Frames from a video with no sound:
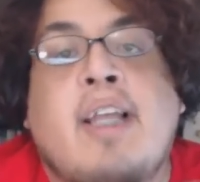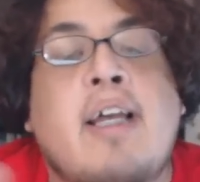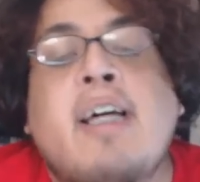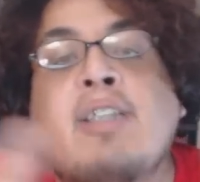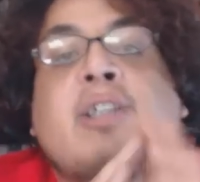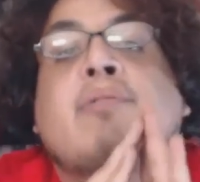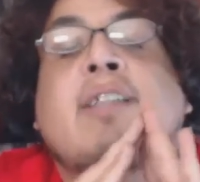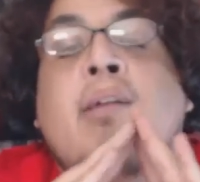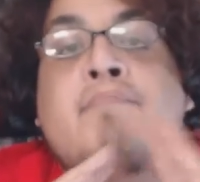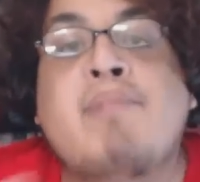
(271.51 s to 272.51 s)
Like, she
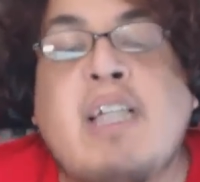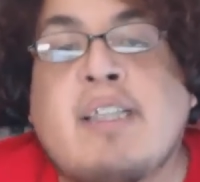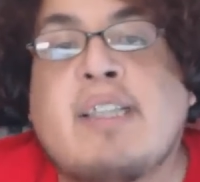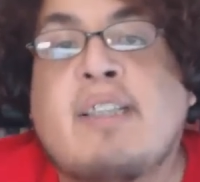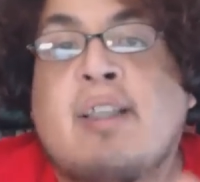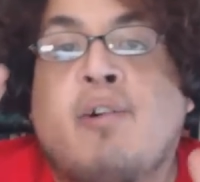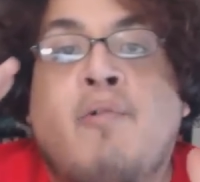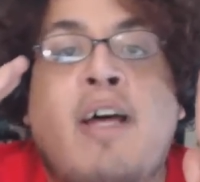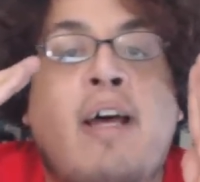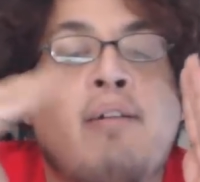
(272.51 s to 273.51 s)
was a beast. So